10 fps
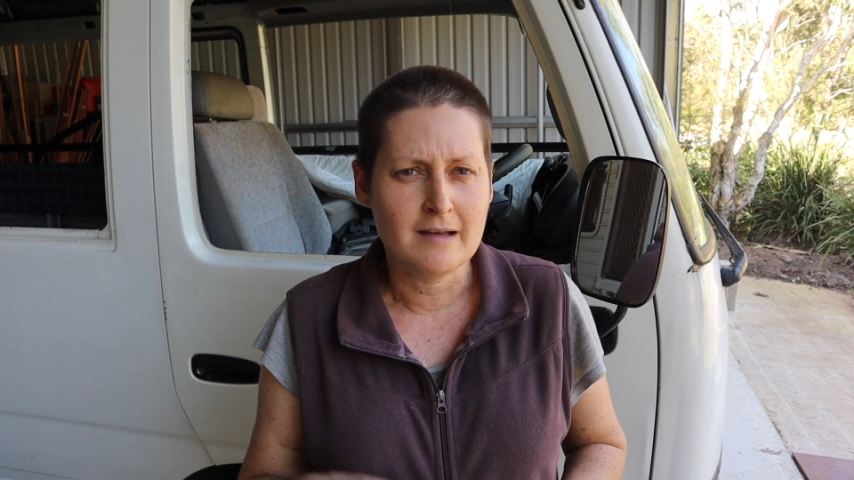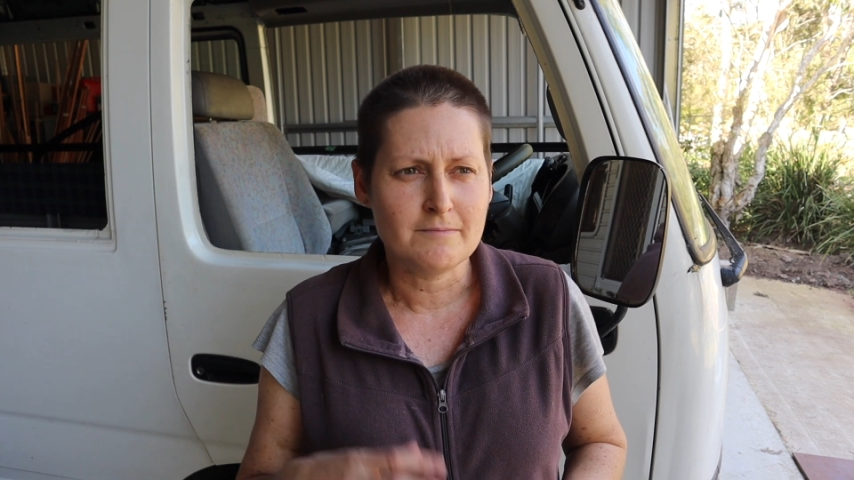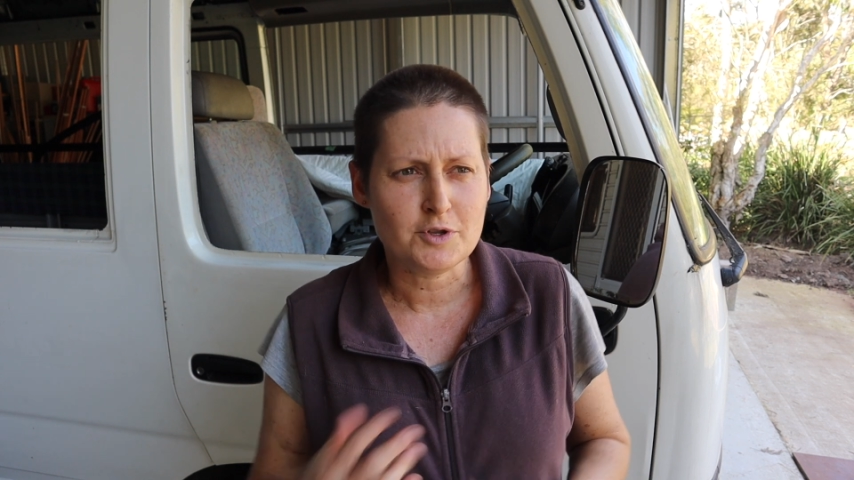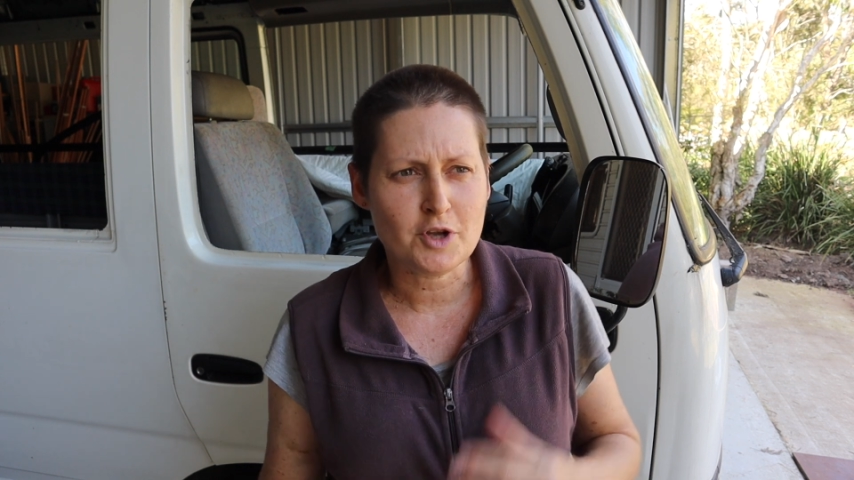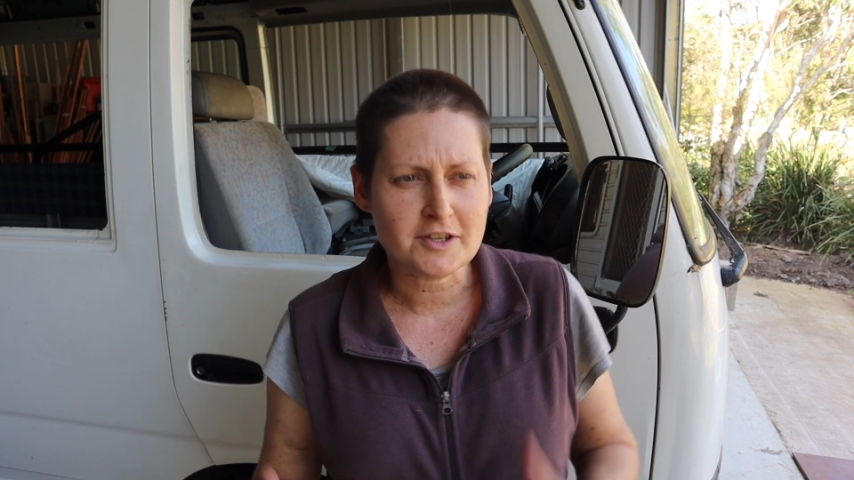
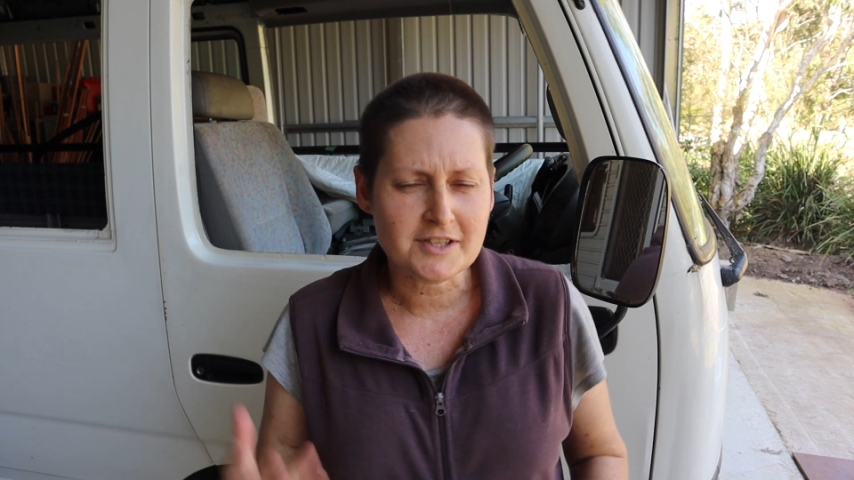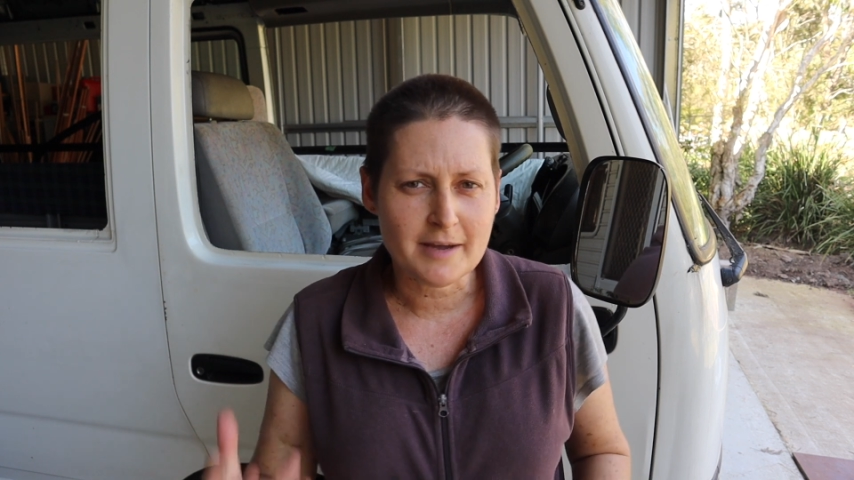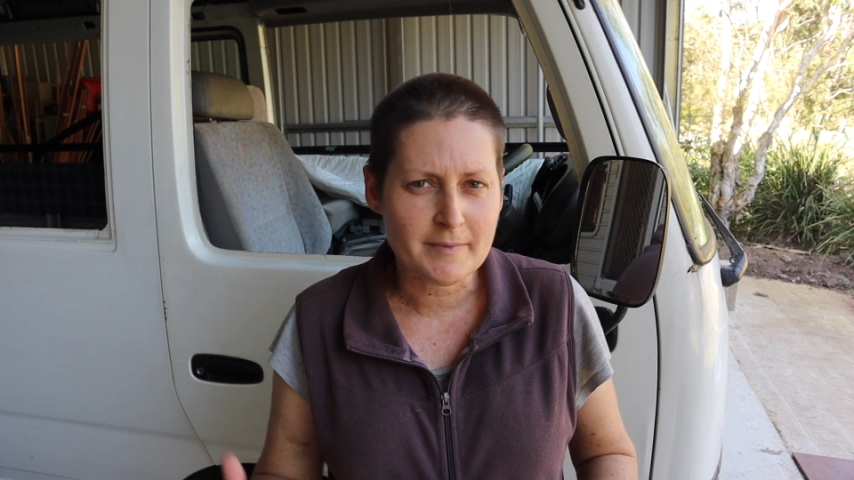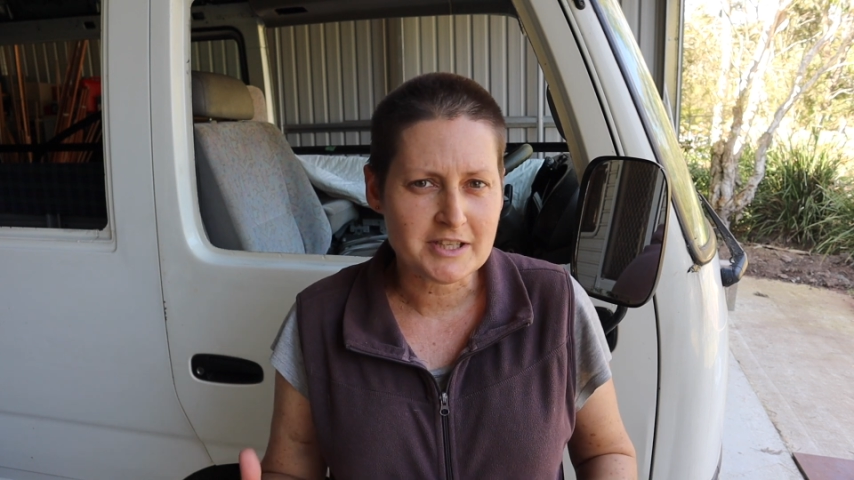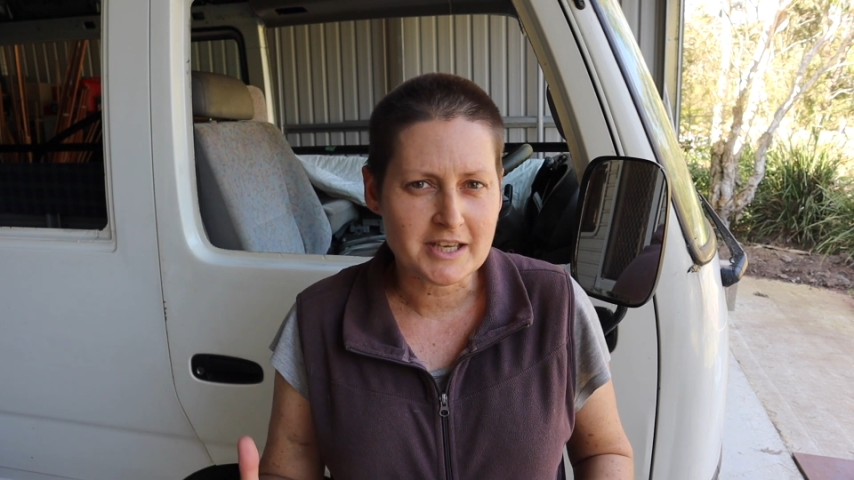Not
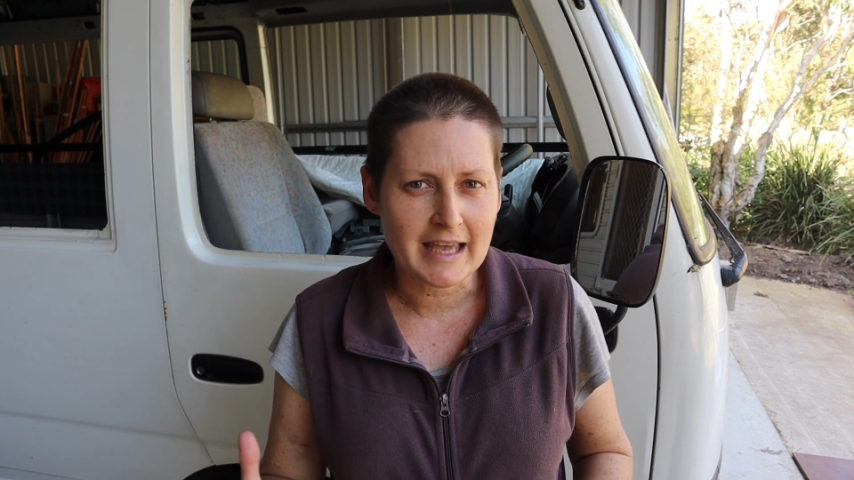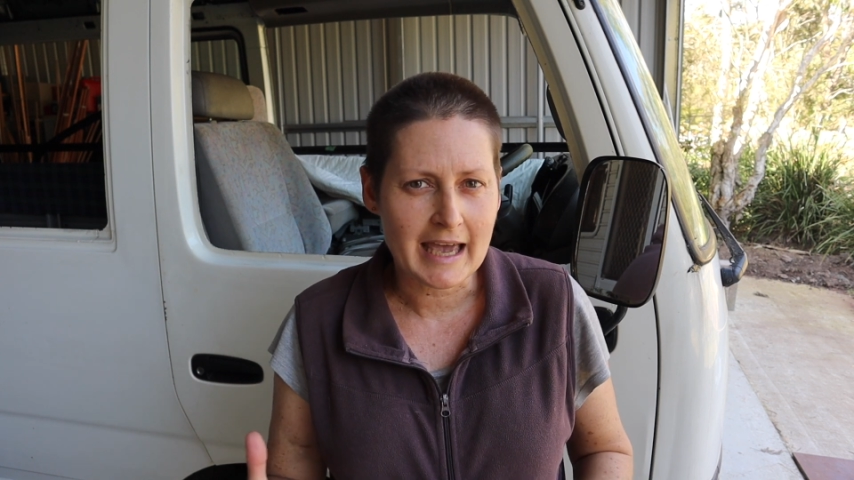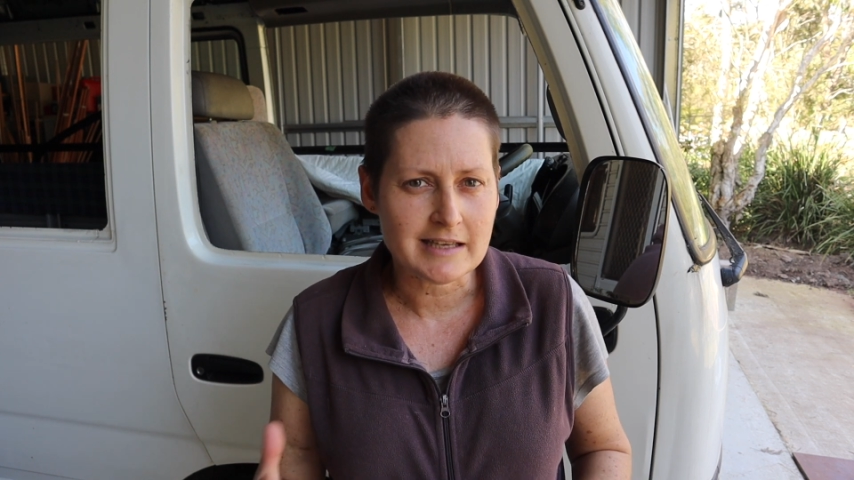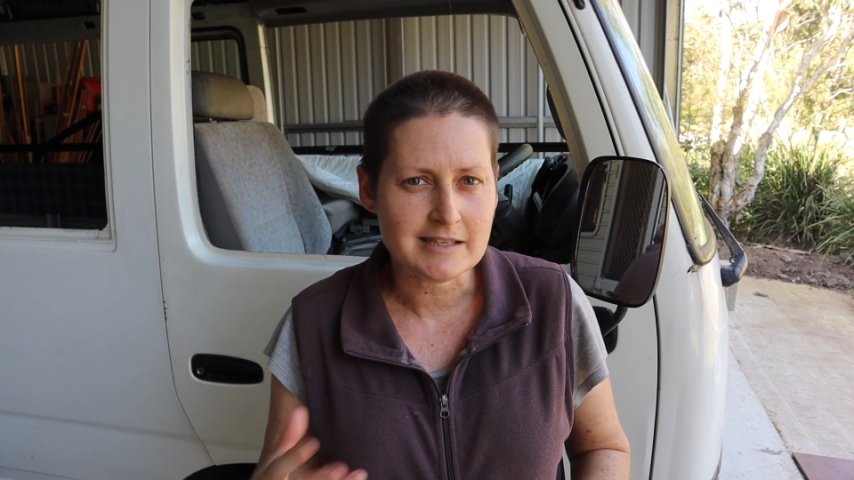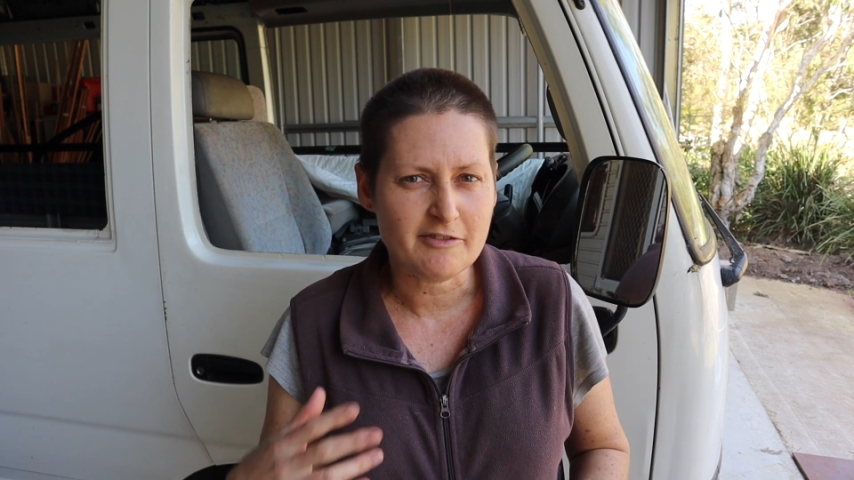so much a
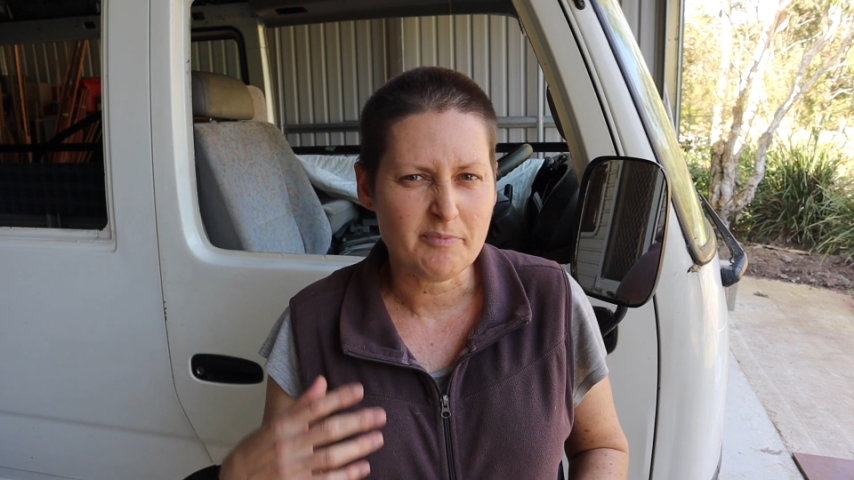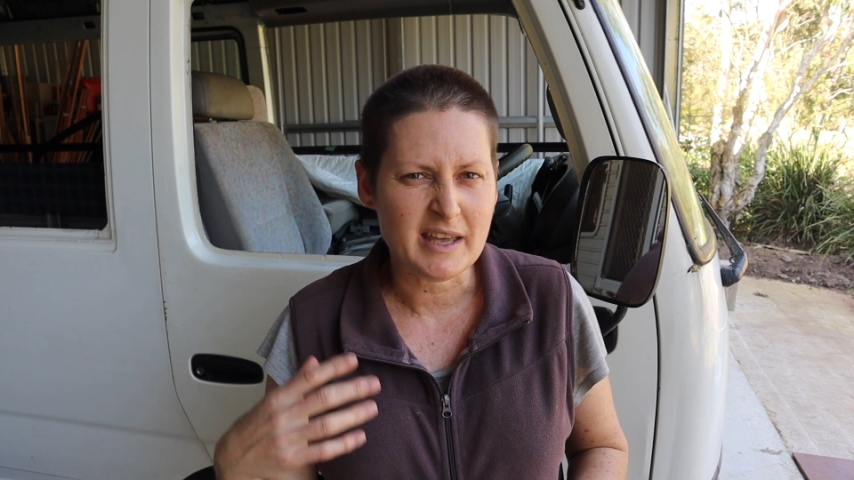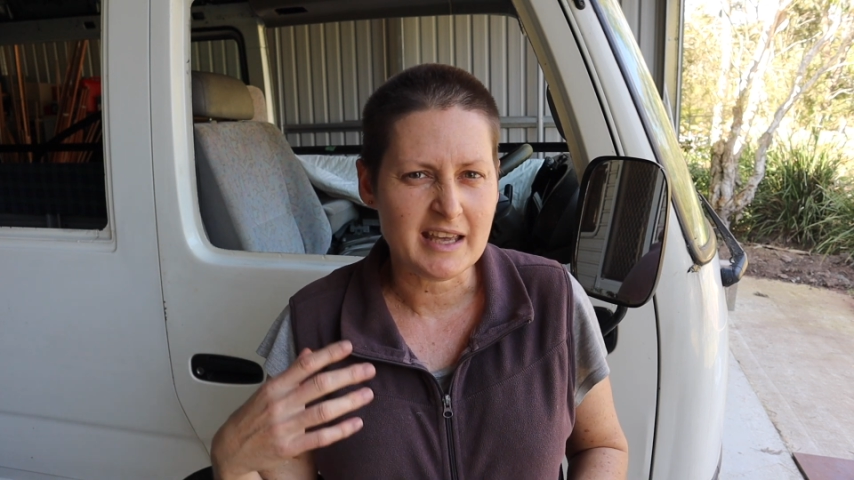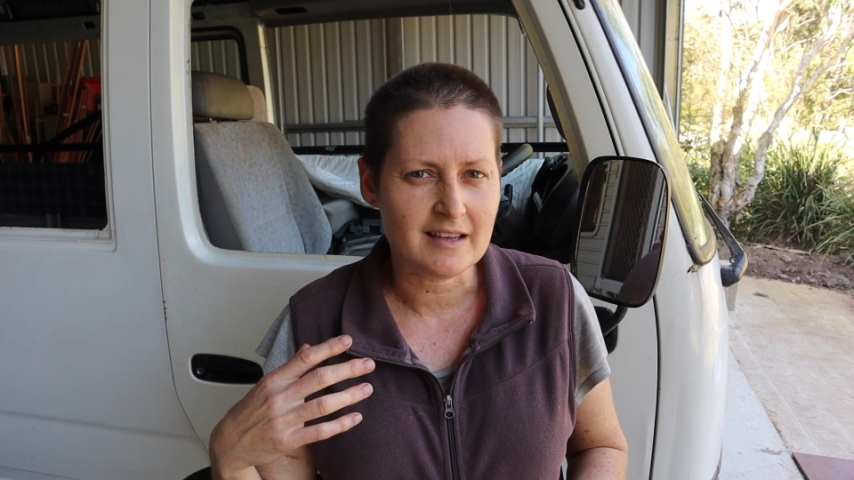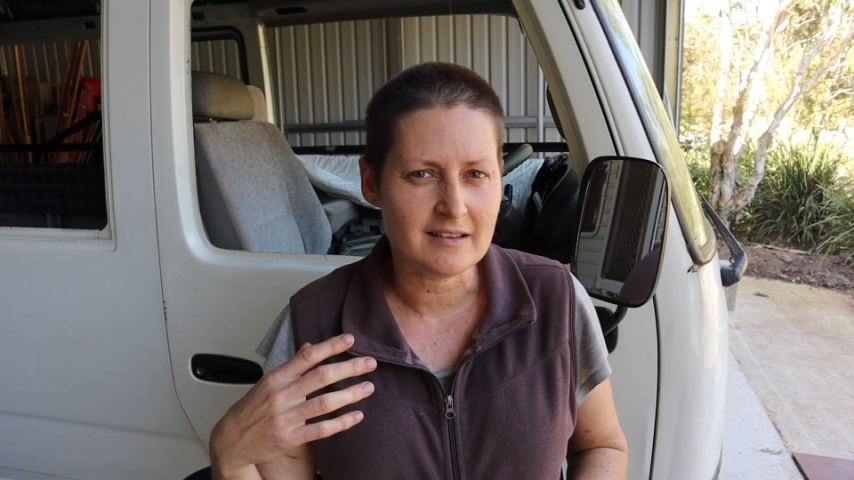case of
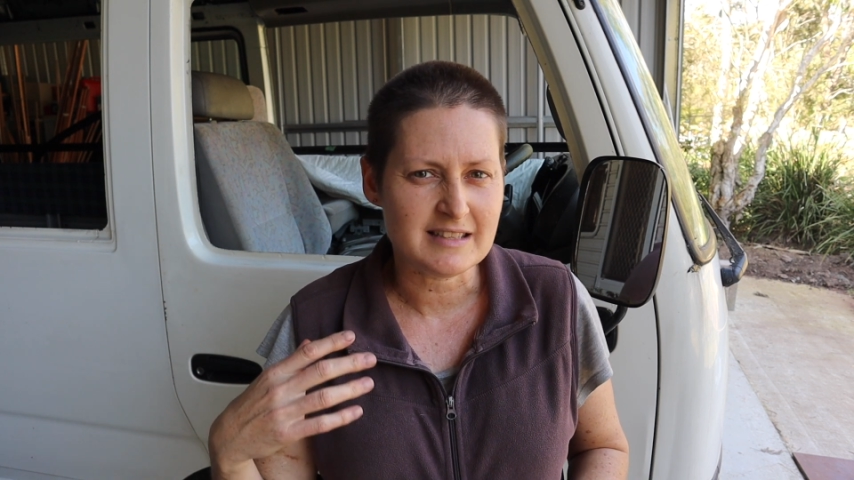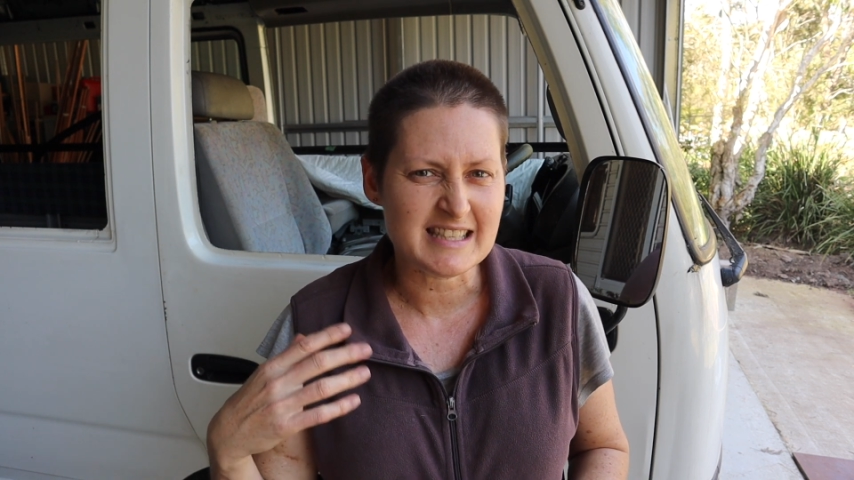being